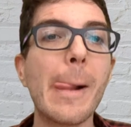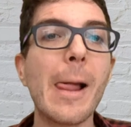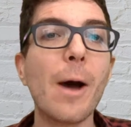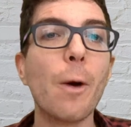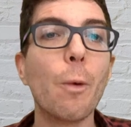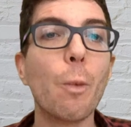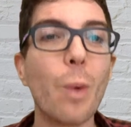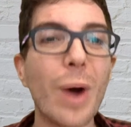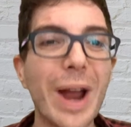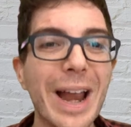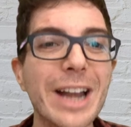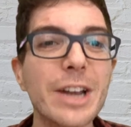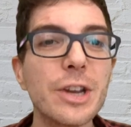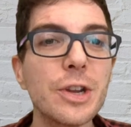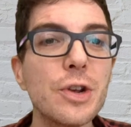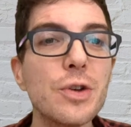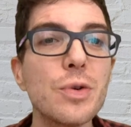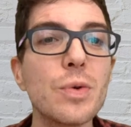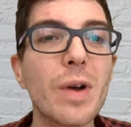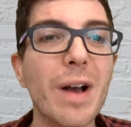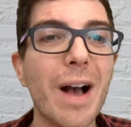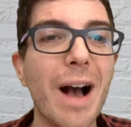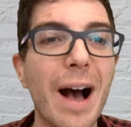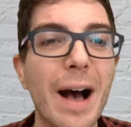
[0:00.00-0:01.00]
When
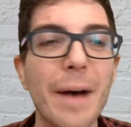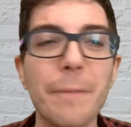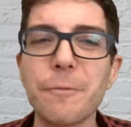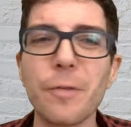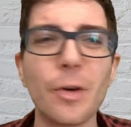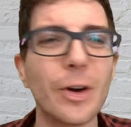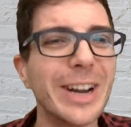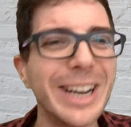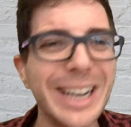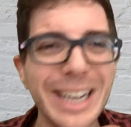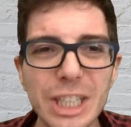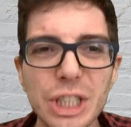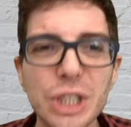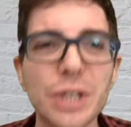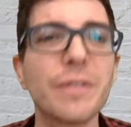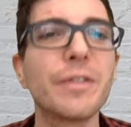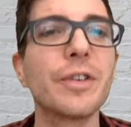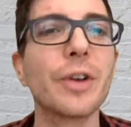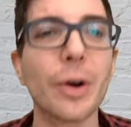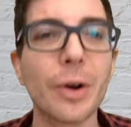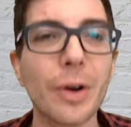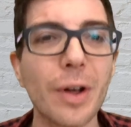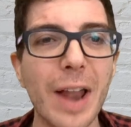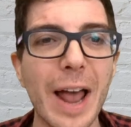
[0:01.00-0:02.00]
you for each of
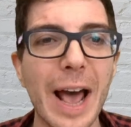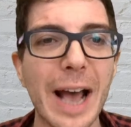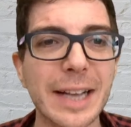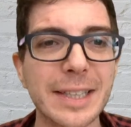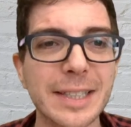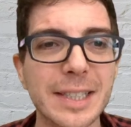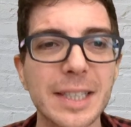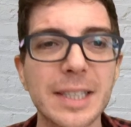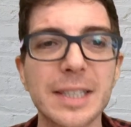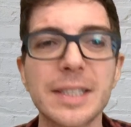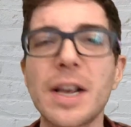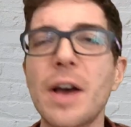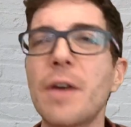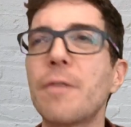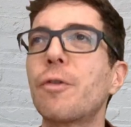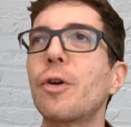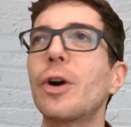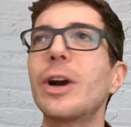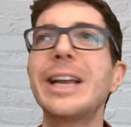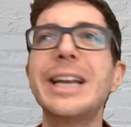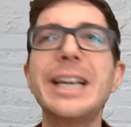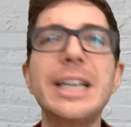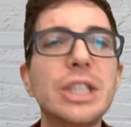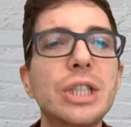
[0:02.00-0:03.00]
your classes, for
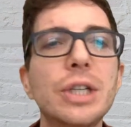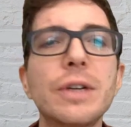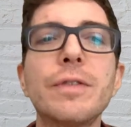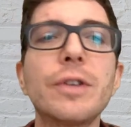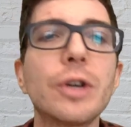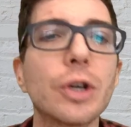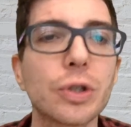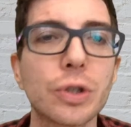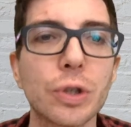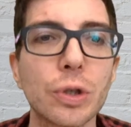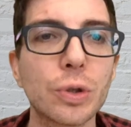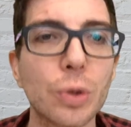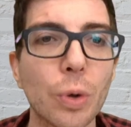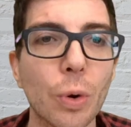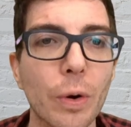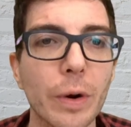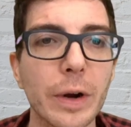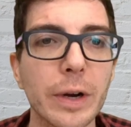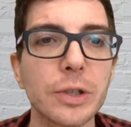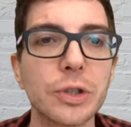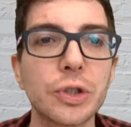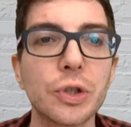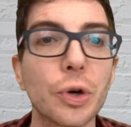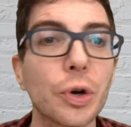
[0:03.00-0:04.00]
each of your
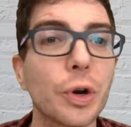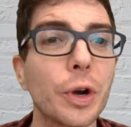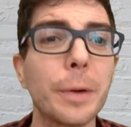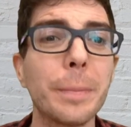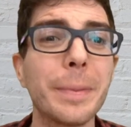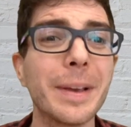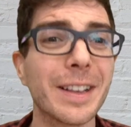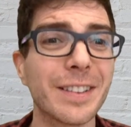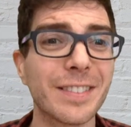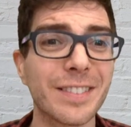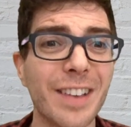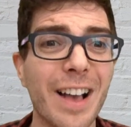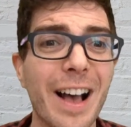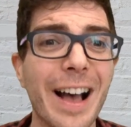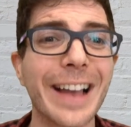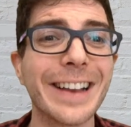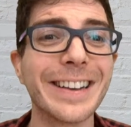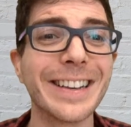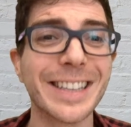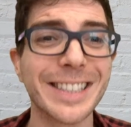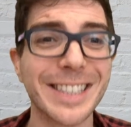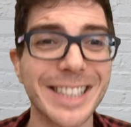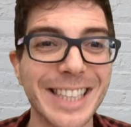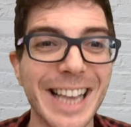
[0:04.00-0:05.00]
tutorials, you're going to be
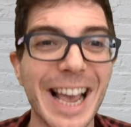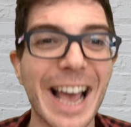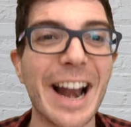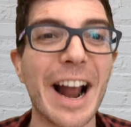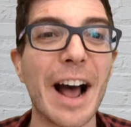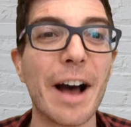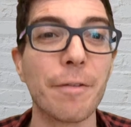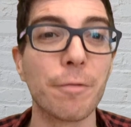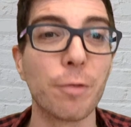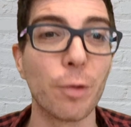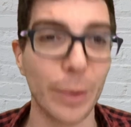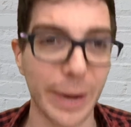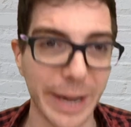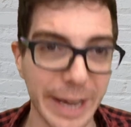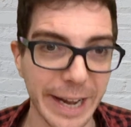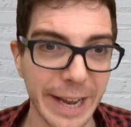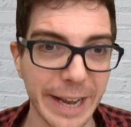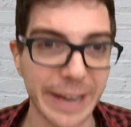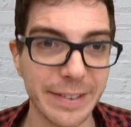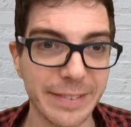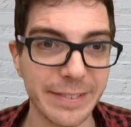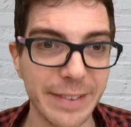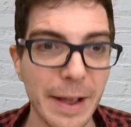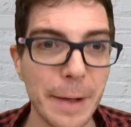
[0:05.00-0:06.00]
assigned a set of
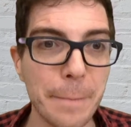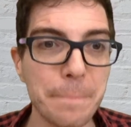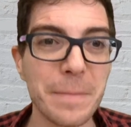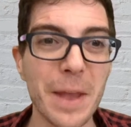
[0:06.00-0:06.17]
readings.